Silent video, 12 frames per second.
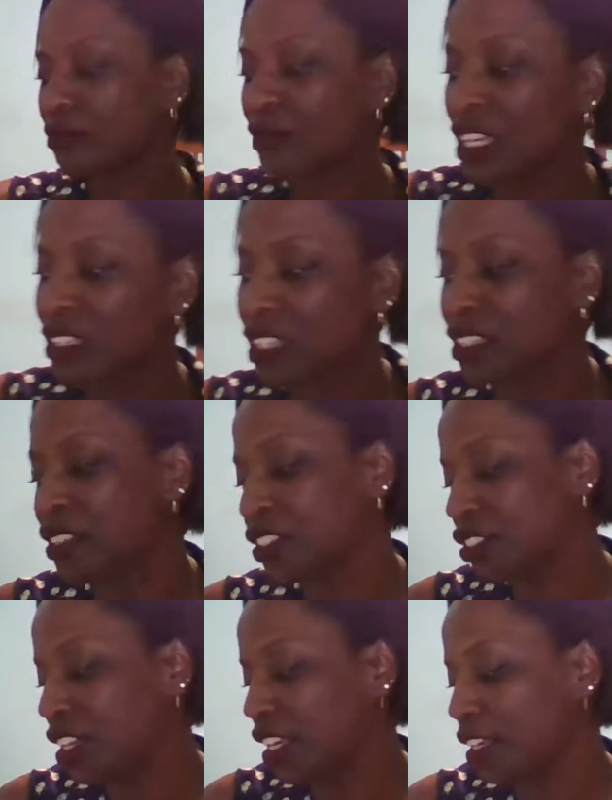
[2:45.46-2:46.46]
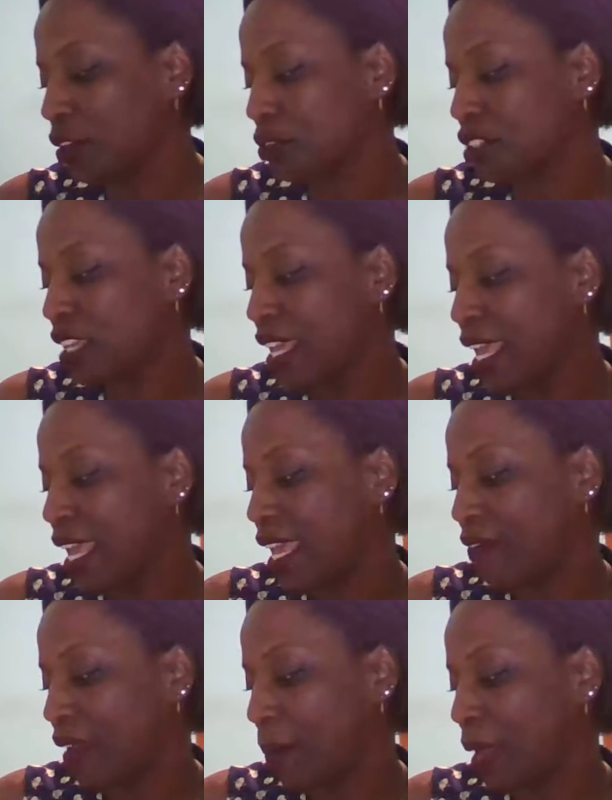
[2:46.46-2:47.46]
It says in the study notes, if
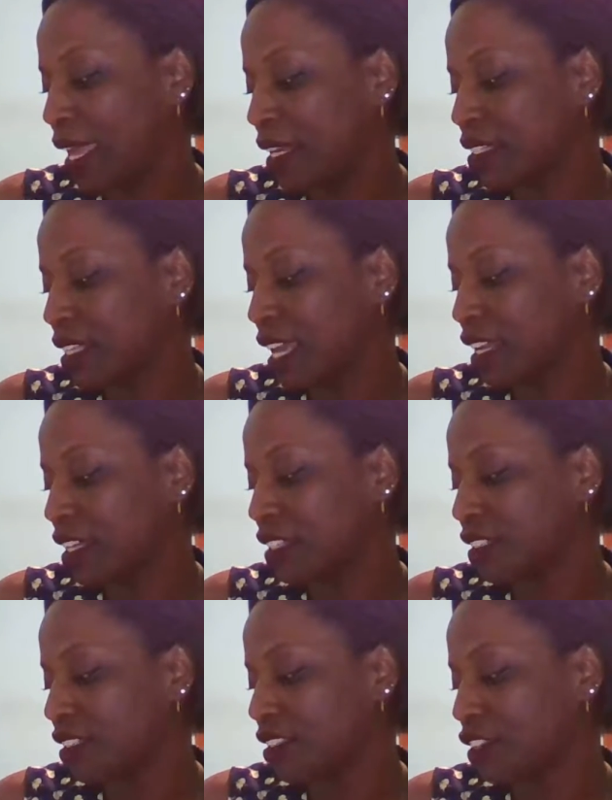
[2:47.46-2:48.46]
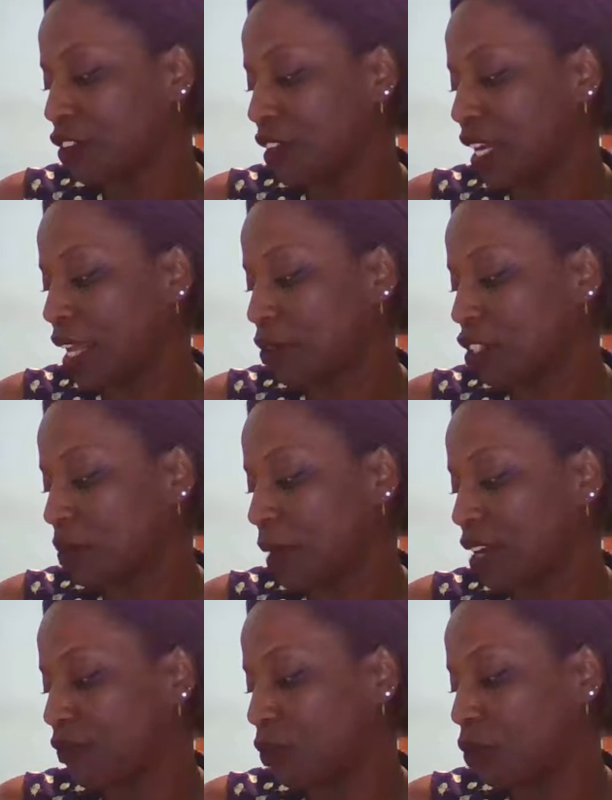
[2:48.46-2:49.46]
a man is not considerate and
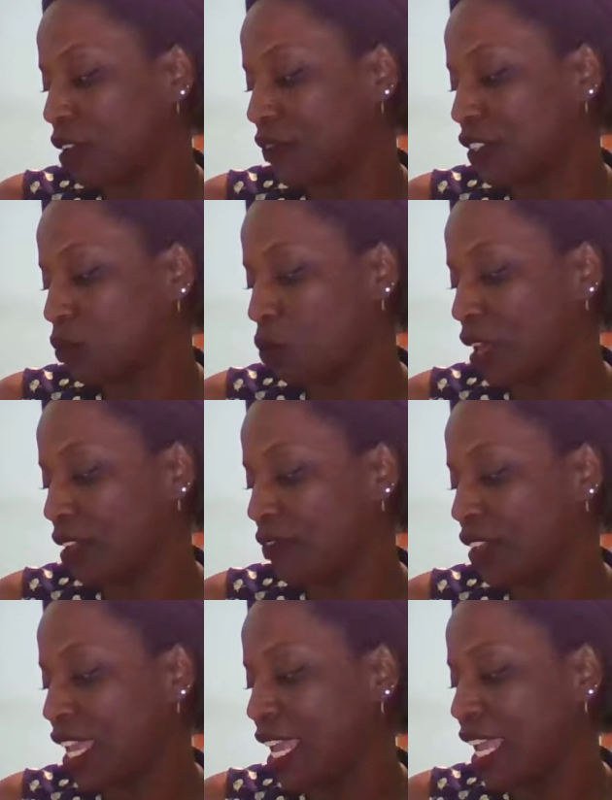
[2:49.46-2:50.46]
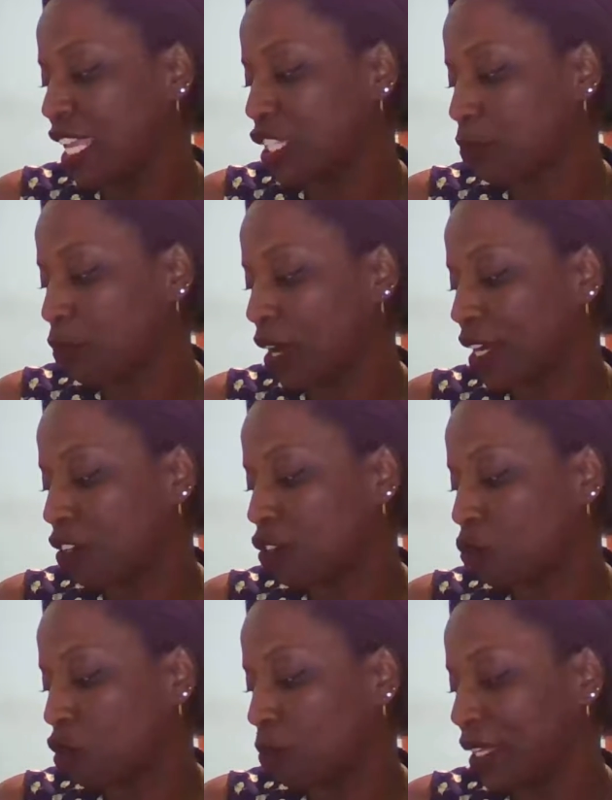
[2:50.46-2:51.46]
respectful of his wife, his prayers
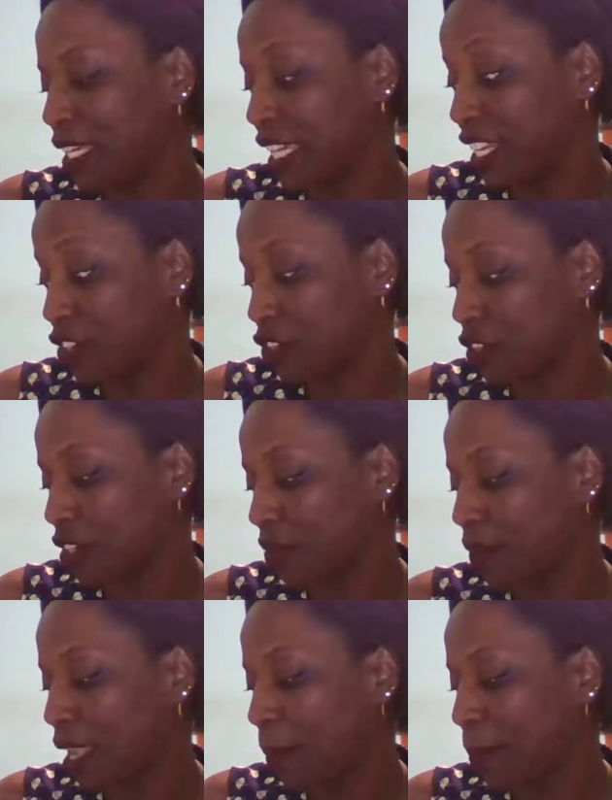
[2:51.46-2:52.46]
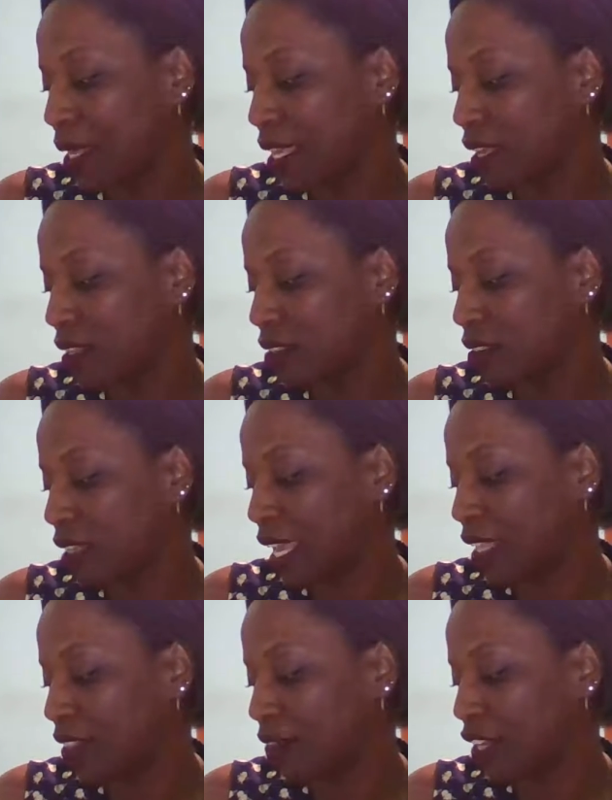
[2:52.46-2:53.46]
will be hindered, because a
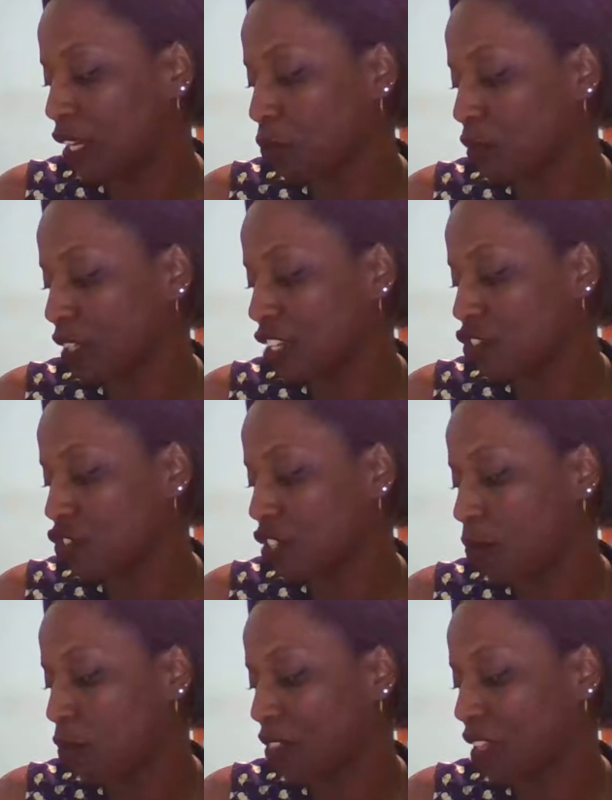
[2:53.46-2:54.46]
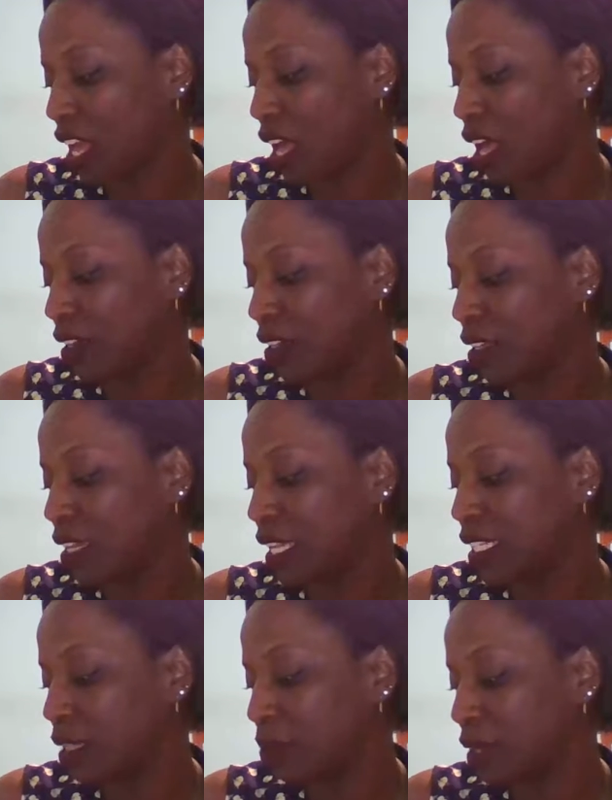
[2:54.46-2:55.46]
living relationship with God
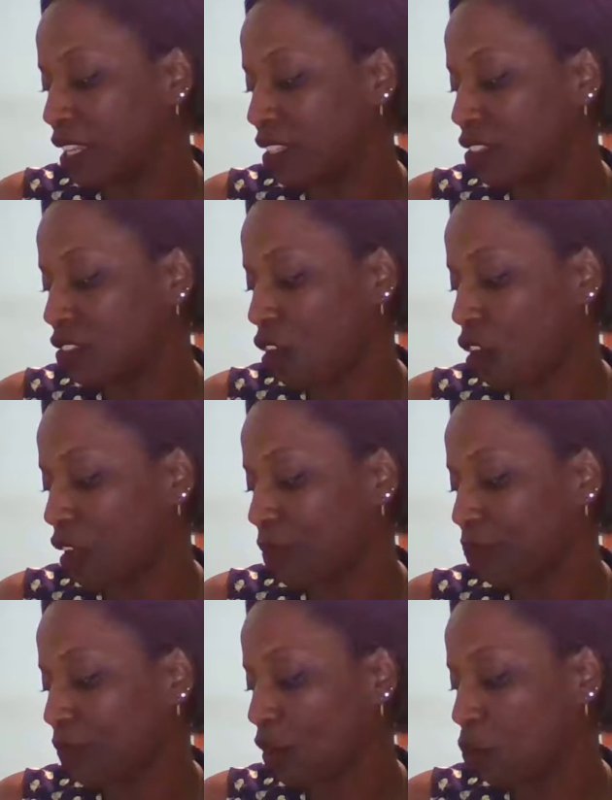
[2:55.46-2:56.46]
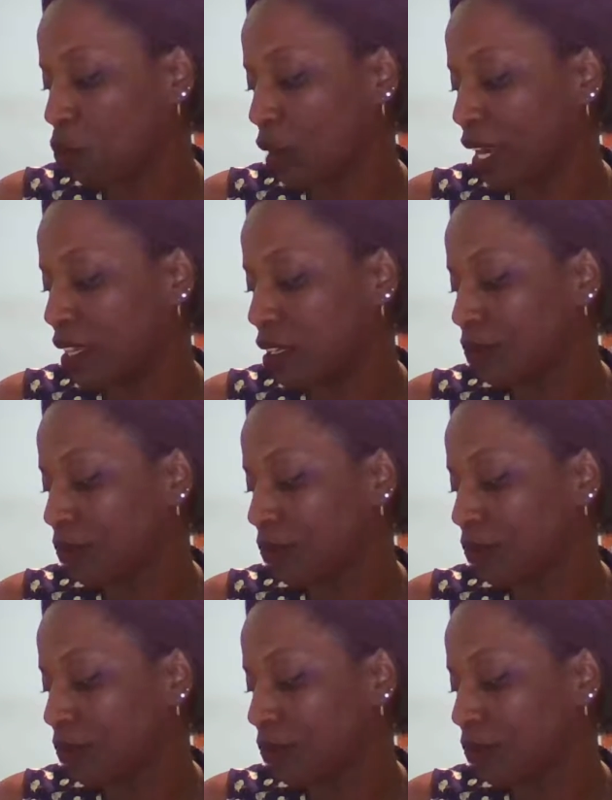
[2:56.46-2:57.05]
depends on right